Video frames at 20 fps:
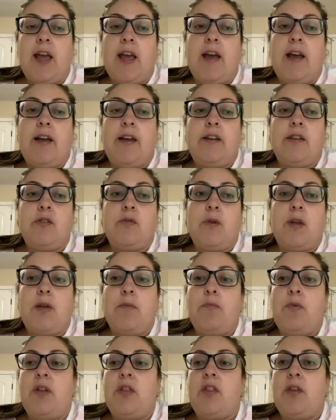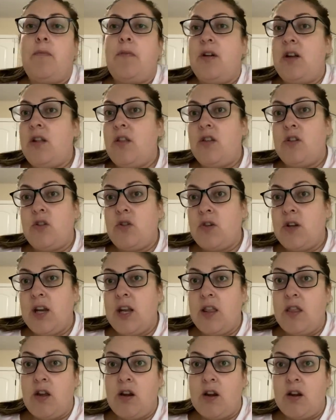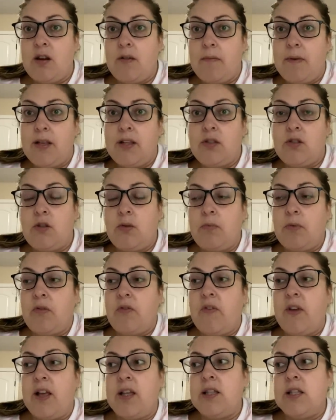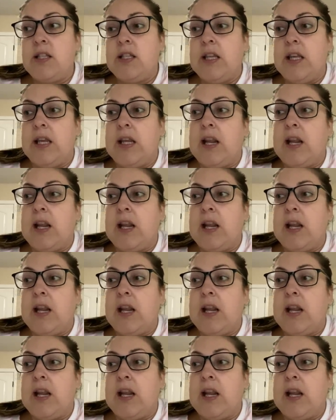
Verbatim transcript: And we can put them under the tree and they're going to be super fancy.